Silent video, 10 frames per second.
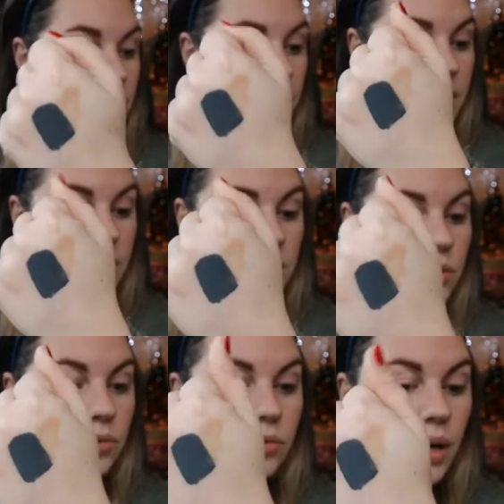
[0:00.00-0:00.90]
when I did a
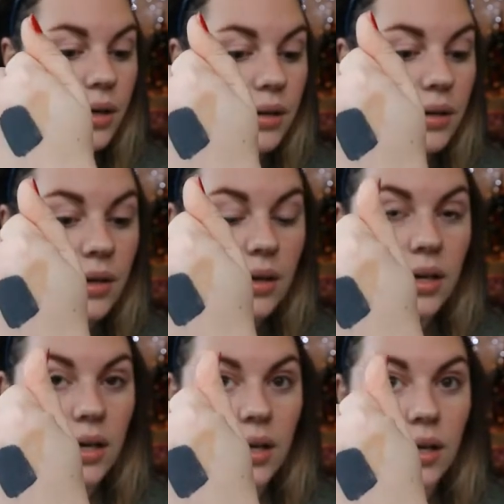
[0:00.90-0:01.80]
school run,
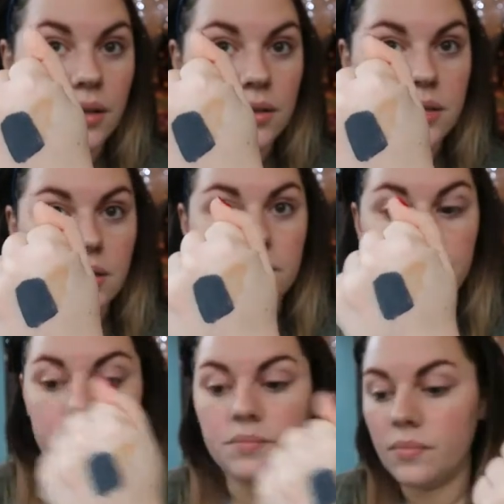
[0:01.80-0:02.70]
and
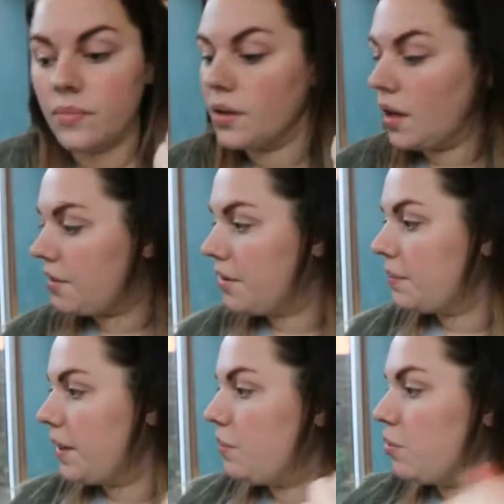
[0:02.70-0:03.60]
I
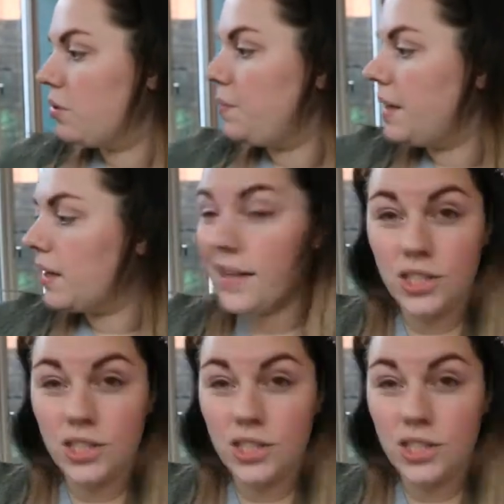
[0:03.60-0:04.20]
think people were a bit like,